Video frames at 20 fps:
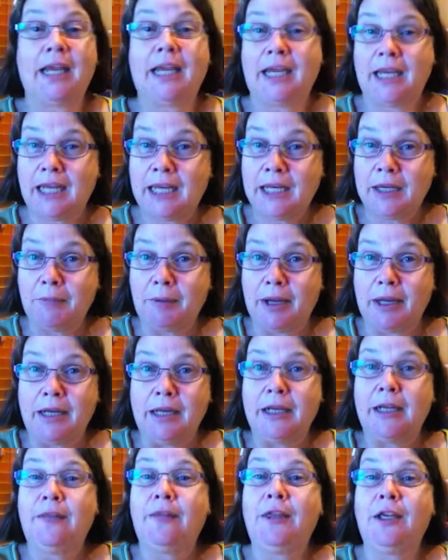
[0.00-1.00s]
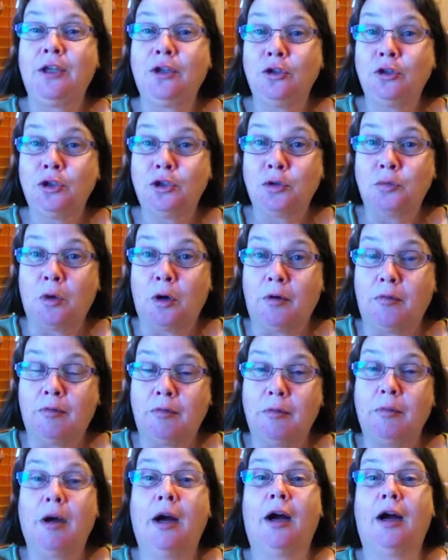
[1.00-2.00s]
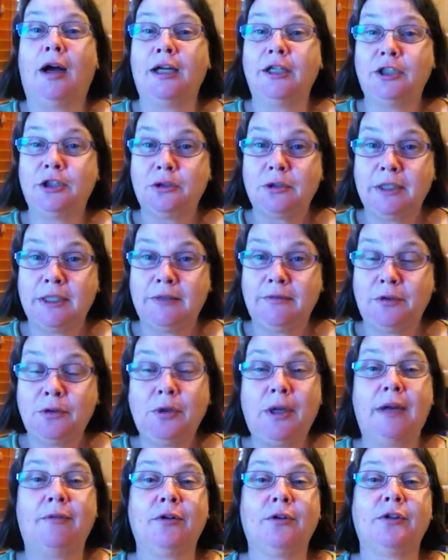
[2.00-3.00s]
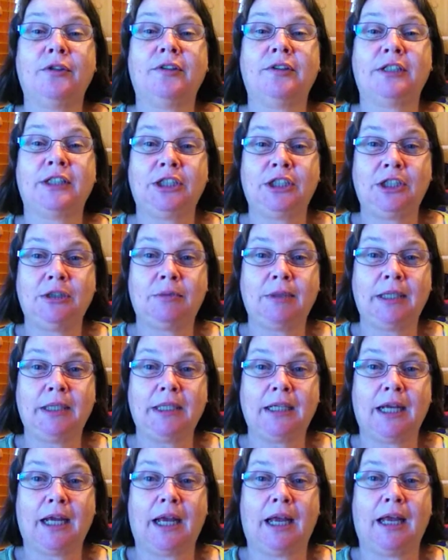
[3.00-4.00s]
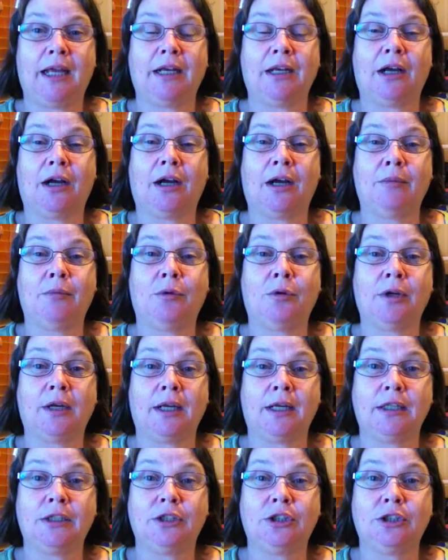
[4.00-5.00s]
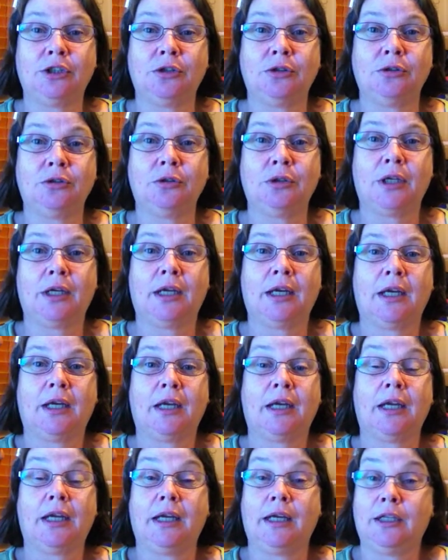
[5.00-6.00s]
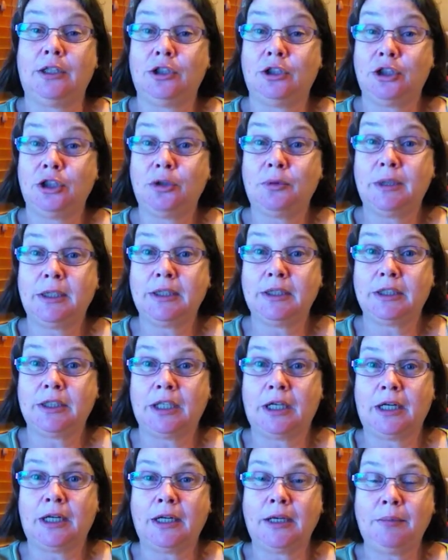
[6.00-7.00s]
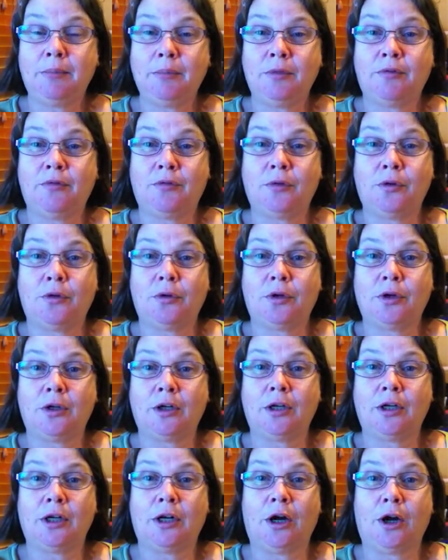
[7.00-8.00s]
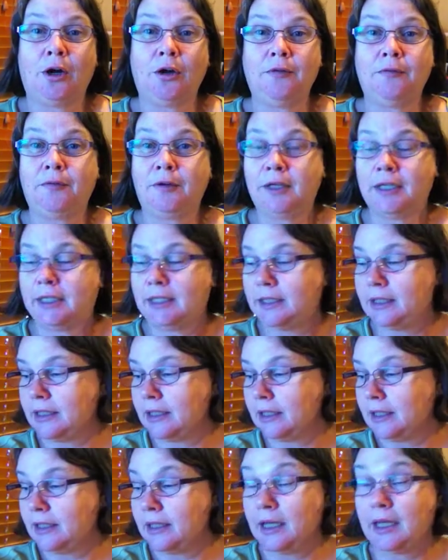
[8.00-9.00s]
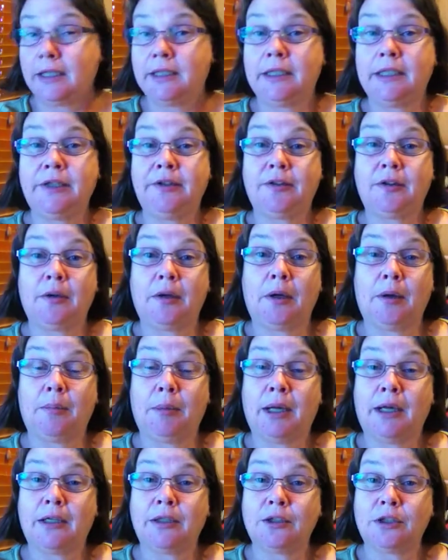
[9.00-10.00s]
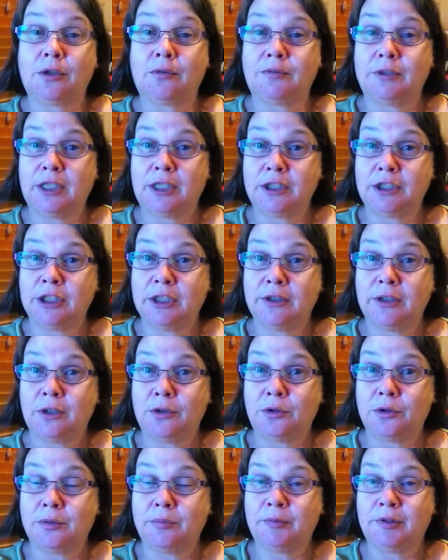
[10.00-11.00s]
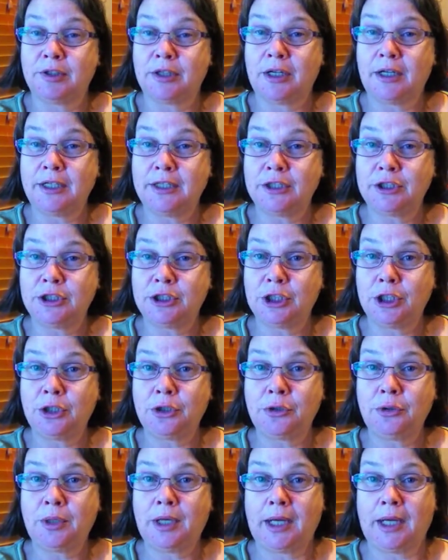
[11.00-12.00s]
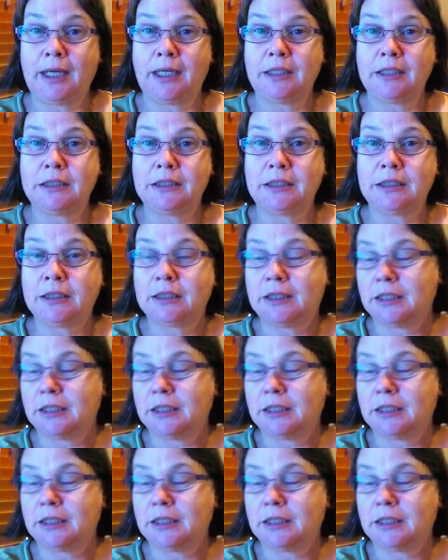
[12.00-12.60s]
anyway, the usual waffle. I shall leave you. Have a good stitchy week, and I will catch you in 2 weeks' time for hopefully a decent amount of Touching the Autumn Sky to show, and